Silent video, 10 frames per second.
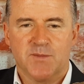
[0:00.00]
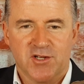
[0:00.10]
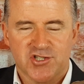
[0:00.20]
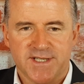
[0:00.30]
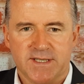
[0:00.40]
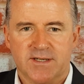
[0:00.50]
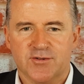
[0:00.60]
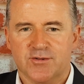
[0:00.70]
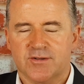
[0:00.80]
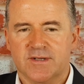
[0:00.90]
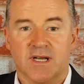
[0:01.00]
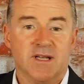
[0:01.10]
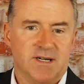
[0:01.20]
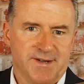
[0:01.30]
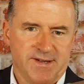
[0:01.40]
el-Sheikh or
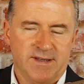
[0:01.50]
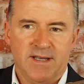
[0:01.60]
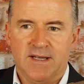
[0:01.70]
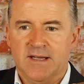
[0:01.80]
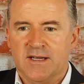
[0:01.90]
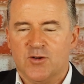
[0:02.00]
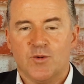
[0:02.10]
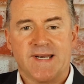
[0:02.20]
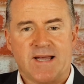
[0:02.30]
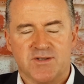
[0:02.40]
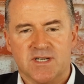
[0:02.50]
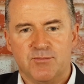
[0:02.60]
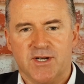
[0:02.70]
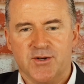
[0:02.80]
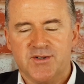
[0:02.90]
Hurghada, went out on a
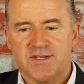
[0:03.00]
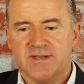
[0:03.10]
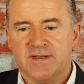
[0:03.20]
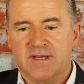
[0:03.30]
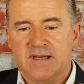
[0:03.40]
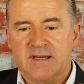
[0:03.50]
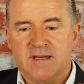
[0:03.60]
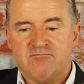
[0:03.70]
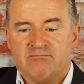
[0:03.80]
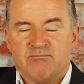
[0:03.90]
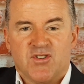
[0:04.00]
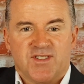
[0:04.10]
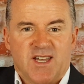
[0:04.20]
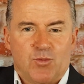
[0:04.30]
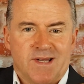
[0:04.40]
boat,
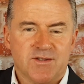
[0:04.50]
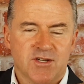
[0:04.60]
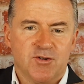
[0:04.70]
put their wetsuit